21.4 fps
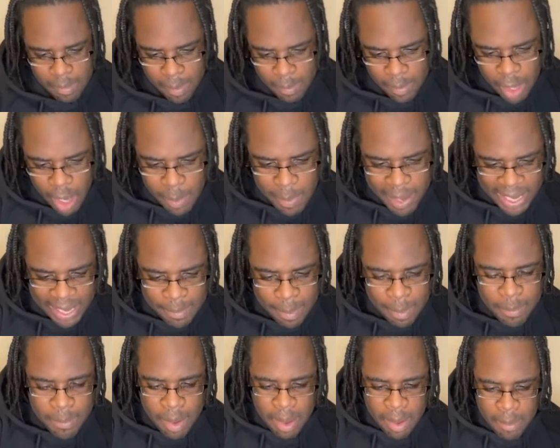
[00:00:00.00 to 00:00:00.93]
I'm gonna go back. I'm
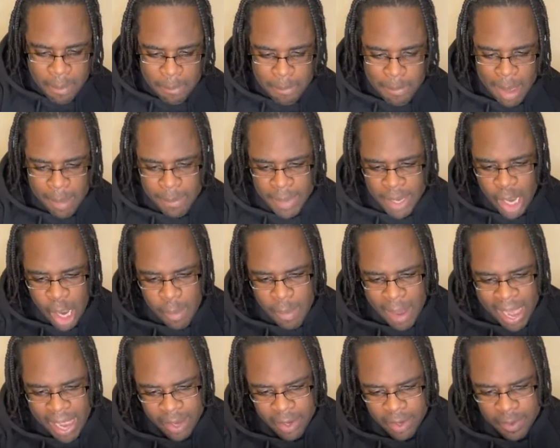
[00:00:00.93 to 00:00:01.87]
gonna, me go
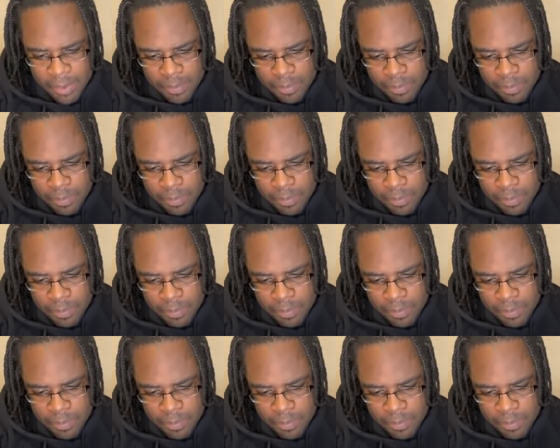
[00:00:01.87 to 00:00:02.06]
back.